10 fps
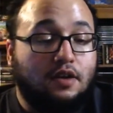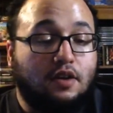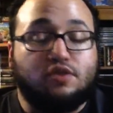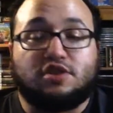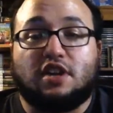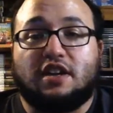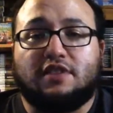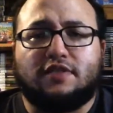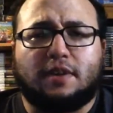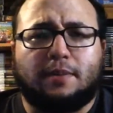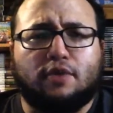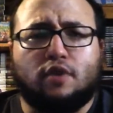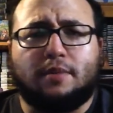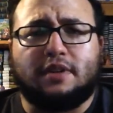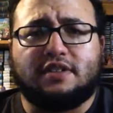Oh shit, I didn't even think about
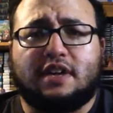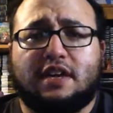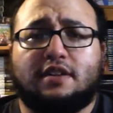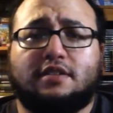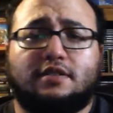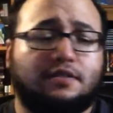who I'm gonna tag.